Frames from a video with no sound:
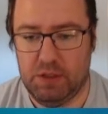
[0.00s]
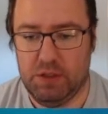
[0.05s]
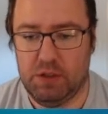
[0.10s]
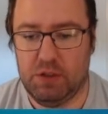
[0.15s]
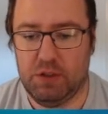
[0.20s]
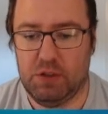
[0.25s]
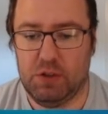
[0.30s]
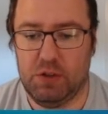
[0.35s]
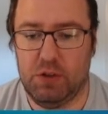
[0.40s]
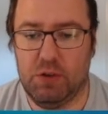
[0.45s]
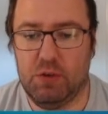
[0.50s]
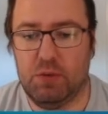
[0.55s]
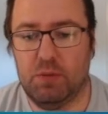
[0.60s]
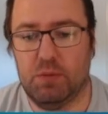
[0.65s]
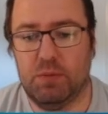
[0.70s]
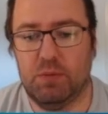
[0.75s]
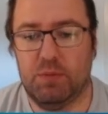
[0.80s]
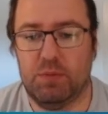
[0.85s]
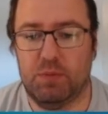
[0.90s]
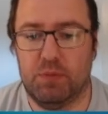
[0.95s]

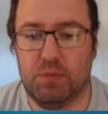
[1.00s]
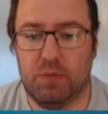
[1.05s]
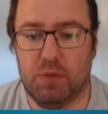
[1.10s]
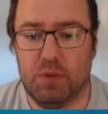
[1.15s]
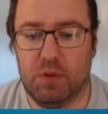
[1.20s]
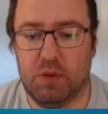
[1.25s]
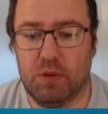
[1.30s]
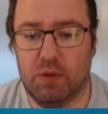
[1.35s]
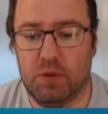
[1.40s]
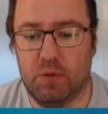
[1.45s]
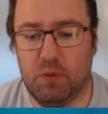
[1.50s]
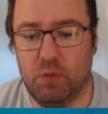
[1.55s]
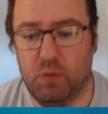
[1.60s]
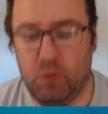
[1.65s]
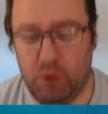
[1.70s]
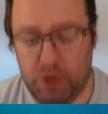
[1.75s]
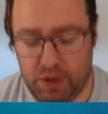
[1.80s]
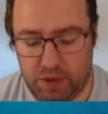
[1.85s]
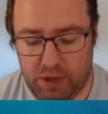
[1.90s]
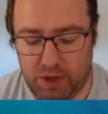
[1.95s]
So
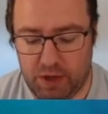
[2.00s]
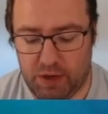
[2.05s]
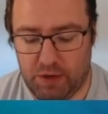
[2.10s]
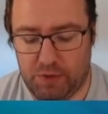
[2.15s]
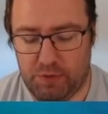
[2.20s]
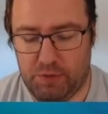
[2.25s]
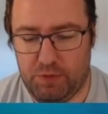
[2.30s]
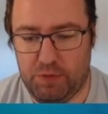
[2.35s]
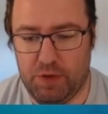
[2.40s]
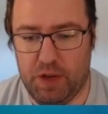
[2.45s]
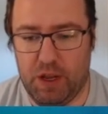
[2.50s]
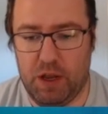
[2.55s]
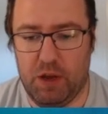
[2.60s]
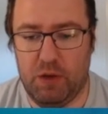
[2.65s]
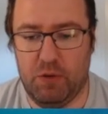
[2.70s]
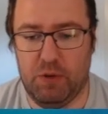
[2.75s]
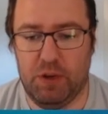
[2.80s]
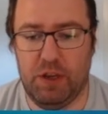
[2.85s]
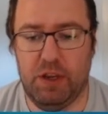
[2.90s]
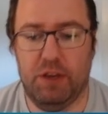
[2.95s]
we have
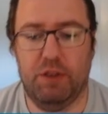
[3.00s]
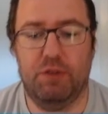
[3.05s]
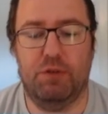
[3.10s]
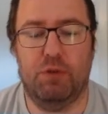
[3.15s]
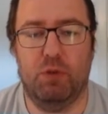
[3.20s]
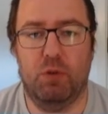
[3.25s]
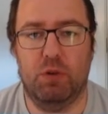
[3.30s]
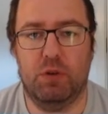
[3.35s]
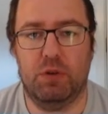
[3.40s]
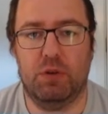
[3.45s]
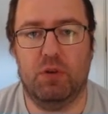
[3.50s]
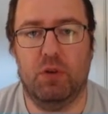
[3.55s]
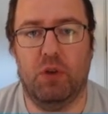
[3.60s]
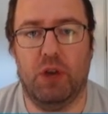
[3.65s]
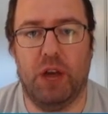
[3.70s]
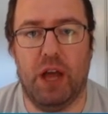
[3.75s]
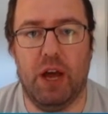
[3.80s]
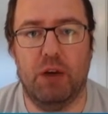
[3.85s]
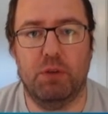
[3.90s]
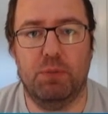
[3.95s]
now a folder
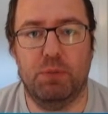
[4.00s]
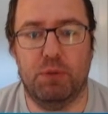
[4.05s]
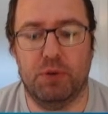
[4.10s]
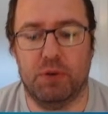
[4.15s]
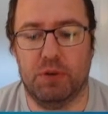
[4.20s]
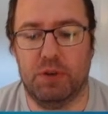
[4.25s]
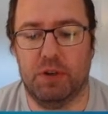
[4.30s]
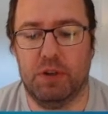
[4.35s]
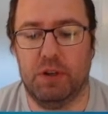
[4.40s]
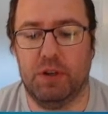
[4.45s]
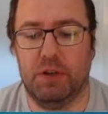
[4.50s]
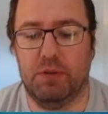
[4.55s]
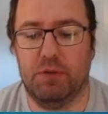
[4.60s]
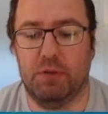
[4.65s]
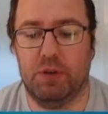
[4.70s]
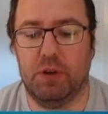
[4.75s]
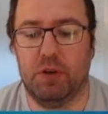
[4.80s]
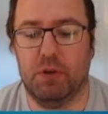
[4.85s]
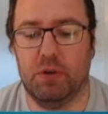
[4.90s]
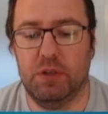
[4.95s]
called output. And if
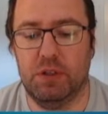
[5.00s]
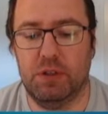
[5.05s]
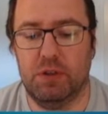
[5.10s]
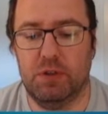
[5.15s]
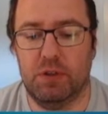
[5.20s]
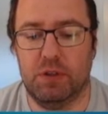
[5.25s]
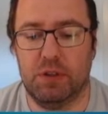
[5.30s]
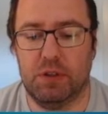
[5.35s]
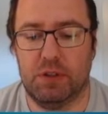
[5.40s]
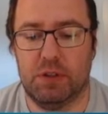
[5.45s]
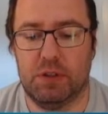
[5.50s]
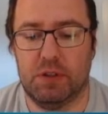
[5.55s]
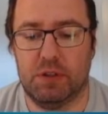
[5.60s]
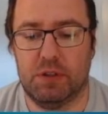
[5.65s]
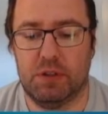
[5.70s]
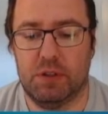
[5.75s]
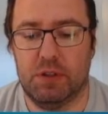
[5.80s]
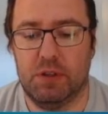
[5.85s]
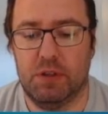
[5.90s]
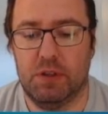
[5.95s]
we go into
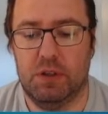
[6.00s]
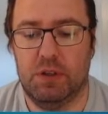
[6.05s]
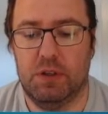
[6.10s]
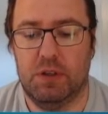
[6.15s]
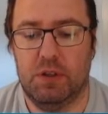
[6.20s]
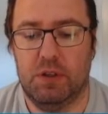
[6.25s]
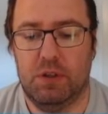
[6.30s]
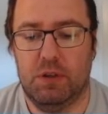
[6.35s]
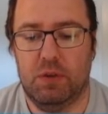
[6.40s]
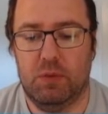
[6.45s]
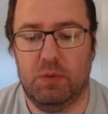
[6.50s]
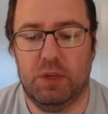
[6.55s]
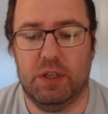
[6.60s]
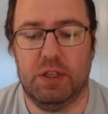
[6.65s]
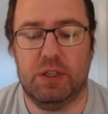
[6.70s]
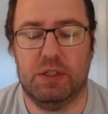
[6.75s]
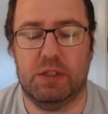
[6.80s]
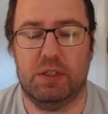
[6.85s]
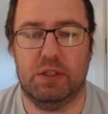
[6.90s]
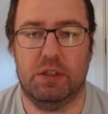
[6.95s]
this, we
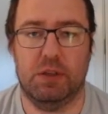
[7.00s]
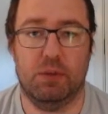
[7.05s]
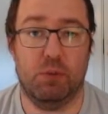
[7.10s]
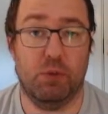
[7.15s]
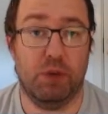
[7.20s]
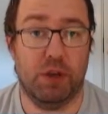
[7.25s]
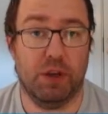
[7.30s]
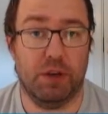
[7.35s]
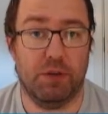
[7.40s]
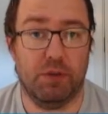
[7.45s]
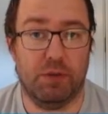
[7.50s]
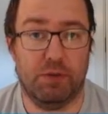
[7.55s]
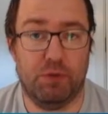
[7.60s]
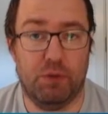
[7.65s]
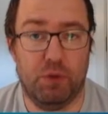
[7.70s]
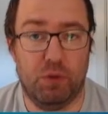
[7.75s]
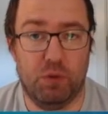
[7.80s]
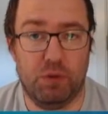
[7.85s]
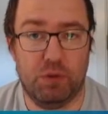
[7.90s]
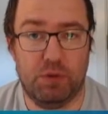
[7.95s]
can see we have a
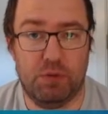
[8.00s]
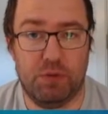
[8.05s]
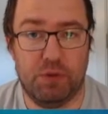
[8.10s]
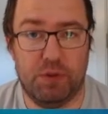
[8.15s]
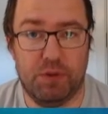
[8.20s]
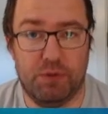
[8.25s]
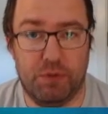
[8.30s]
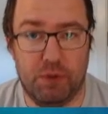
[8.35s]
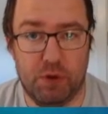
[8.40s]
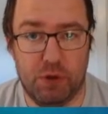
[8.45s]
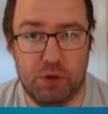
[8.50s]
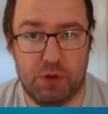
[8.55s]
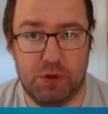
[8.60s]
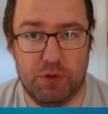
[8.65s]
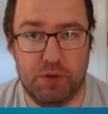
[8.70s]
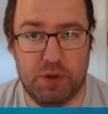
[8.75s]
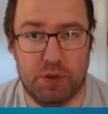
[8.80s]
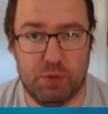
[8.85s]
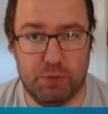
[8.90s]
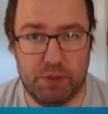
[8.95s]
folder with the
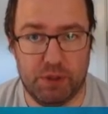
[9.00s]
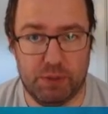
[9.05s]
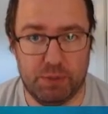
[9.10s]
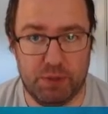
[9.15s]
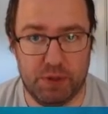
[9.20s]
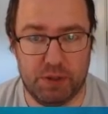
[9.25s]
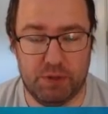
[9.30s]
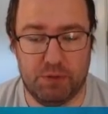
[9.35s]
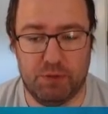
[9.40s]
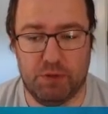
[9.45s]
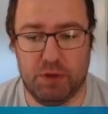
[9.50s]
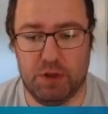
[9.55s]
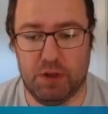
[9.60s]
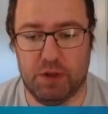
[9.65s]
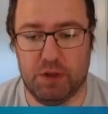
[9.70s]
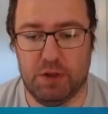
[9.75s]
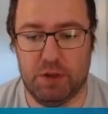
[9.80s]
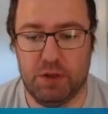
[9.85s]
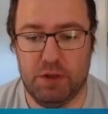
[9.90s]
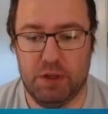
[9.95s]
version that we
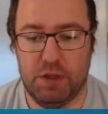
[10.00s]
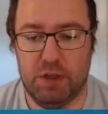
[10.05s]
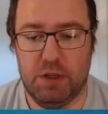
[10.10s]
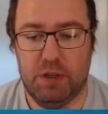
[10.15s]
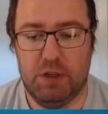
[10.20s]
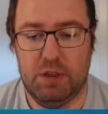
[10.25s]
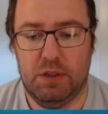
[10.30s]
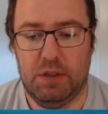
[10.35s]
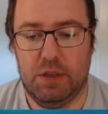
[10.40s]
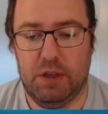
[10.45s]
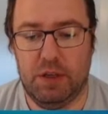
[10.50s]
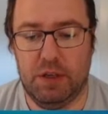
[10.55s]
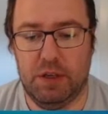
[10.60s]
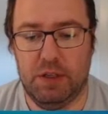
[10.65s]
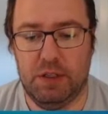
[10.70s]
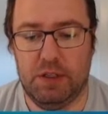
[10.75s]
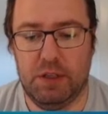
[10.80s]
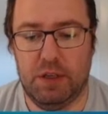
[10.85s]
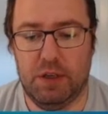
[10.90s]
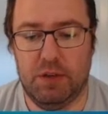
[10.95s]
specified. And
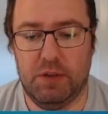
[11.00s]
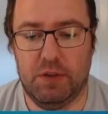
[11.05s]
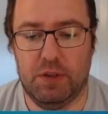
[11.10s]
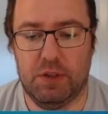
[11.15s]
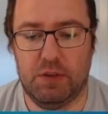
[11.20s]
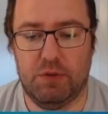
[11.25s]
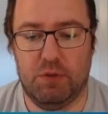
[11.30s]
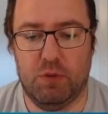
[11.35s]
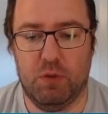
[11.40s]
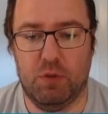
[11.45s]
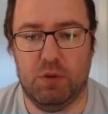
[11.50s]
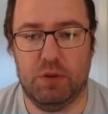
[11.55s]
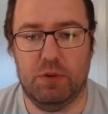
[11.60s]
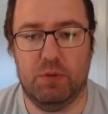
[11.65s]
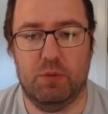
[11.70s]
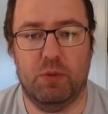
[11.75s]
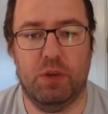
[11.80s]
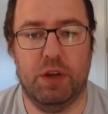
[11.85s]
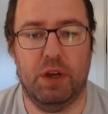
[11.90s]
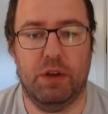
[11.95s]
inside this folder,
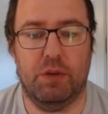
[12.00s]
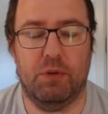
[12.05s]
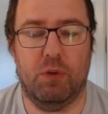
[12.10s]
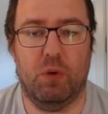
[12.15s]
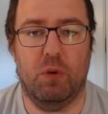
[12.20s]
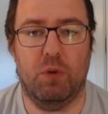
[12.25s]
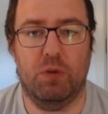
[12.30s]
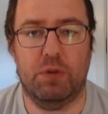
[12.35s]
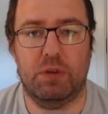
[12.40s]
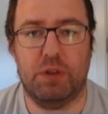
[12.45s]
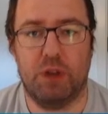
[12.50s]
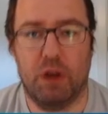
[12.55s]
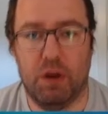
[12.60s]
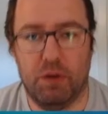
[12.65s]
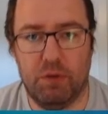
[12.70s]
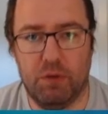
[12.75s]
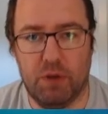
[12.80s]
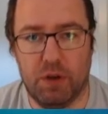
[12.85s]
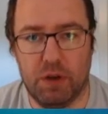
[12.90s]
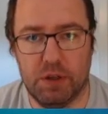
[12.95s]
we have all the
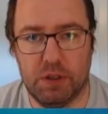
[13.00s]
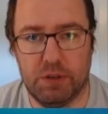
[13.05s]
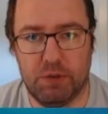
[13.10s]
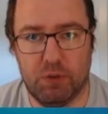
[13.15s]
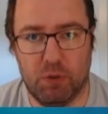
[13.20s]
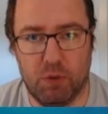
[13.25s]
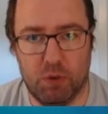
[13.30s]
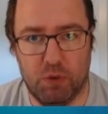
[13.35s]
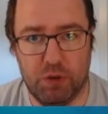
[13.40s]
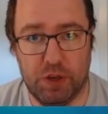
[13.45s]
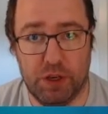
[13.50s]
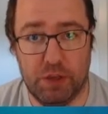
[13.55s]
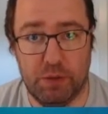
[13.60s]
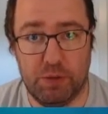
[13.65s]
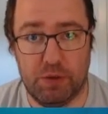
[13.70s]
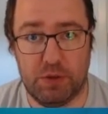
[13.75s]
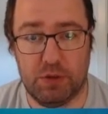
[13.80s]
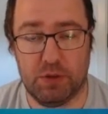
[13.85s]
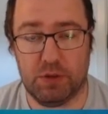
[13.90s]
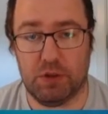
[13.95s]
tar files for all the
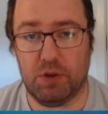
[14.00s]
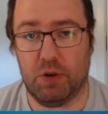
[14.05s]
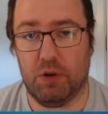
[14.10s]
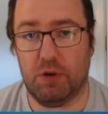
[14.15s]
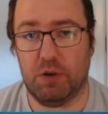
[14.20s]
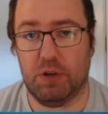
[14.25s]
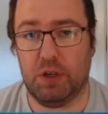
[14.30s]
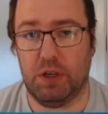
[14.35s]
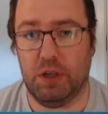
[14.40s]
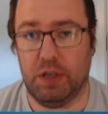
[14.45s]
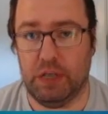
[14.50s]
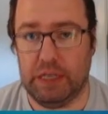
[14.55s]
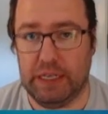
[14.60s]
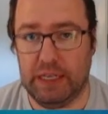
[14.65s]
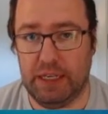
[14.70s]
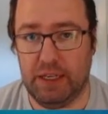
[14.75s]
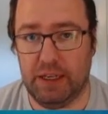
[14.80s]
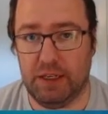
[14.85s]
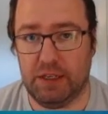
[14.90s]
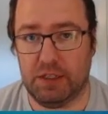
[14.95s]
images RKE
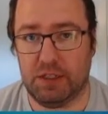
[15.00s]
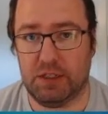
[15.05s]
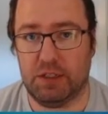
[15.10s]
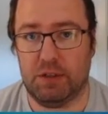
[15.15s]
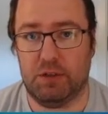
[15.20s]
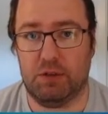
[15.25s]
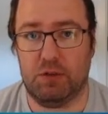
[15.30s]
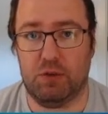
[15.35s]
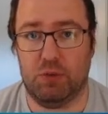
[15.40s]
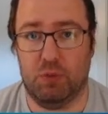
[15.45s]
needs to